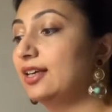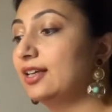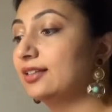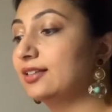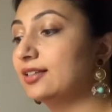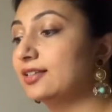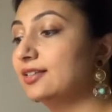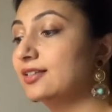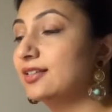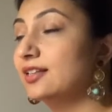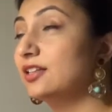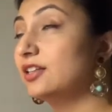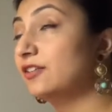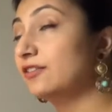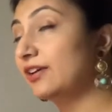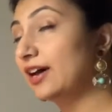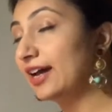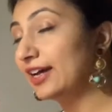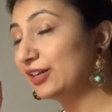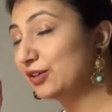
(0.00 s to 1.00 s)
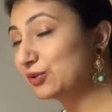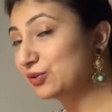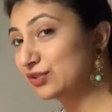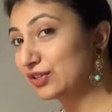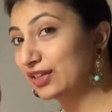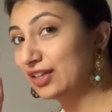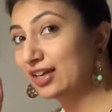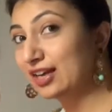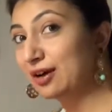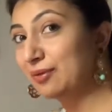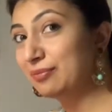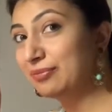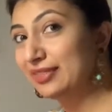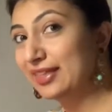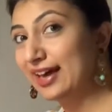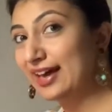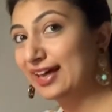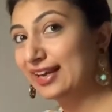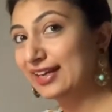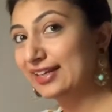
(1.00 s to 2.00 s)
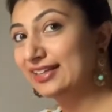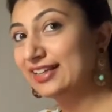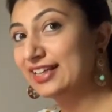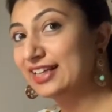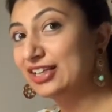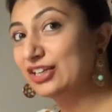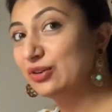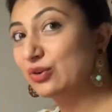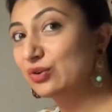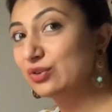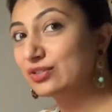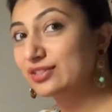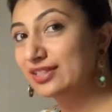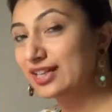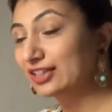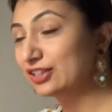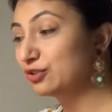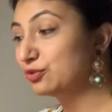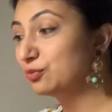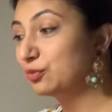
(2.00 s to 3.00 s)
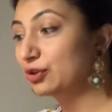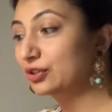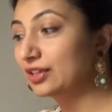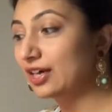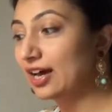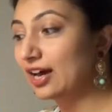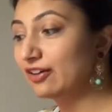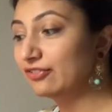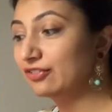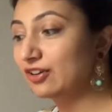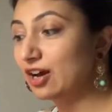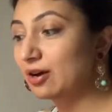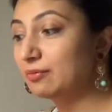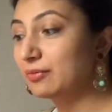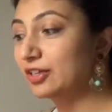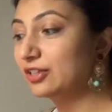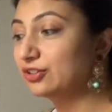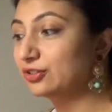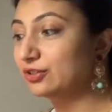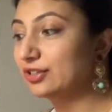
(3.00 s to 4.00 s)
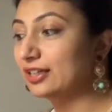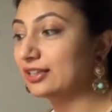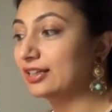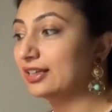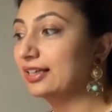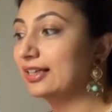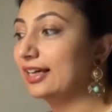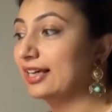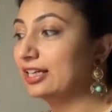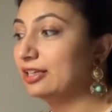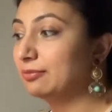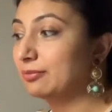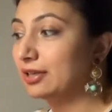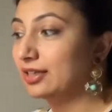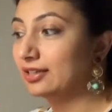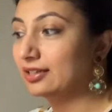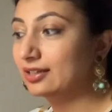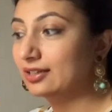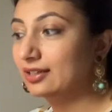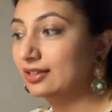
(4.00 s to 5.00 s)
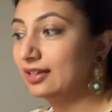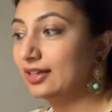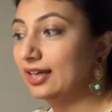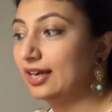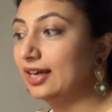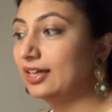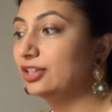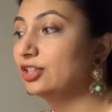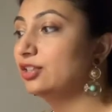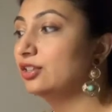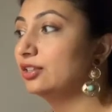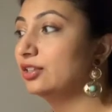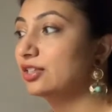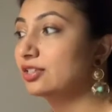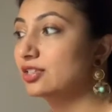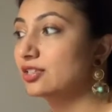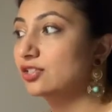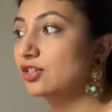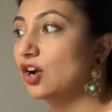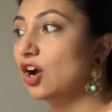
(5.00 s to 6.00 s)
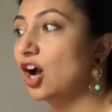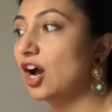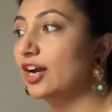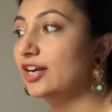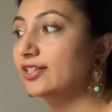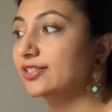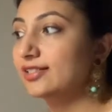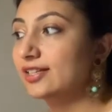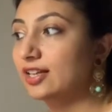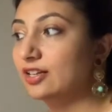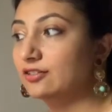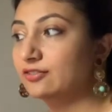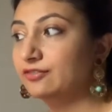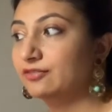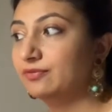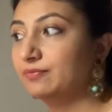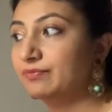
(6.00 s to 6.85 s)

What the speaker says: This is the divine who's sitting up there, and he knows that you both have come into that alignment. And this is your higher self.